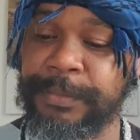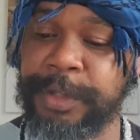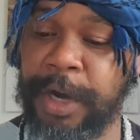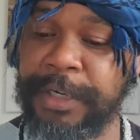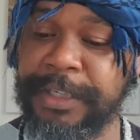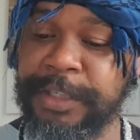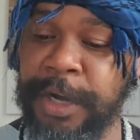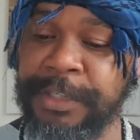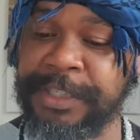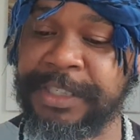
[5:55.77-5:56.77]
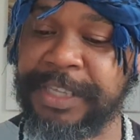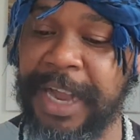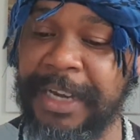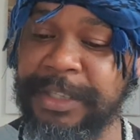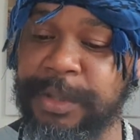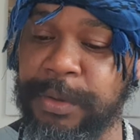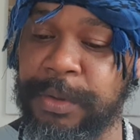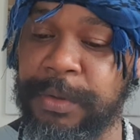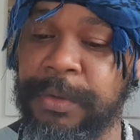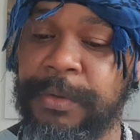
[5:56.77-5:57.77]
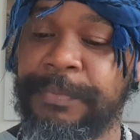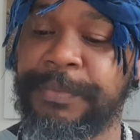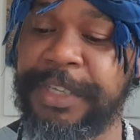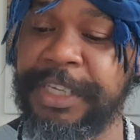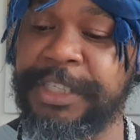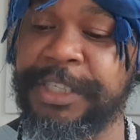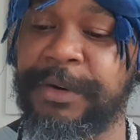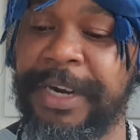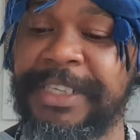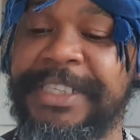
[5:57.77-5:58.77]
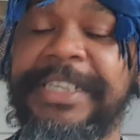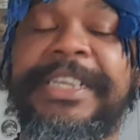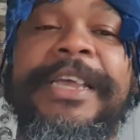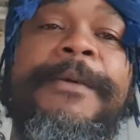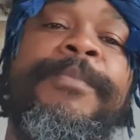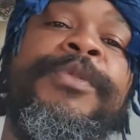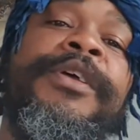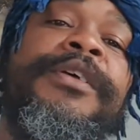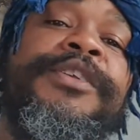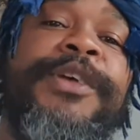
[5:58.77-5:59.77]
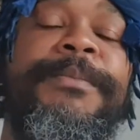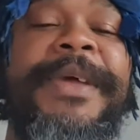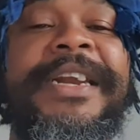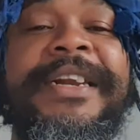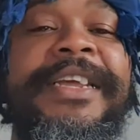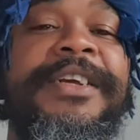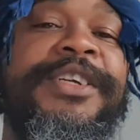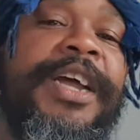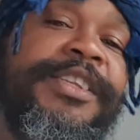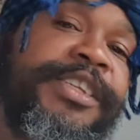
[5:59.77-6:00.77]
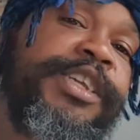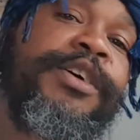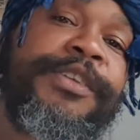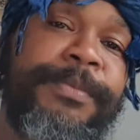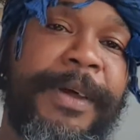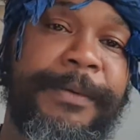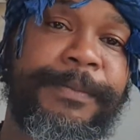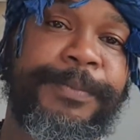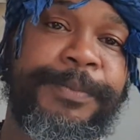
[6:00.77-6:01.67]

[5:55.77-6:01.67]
done does unto this great city. So many nations see us, man.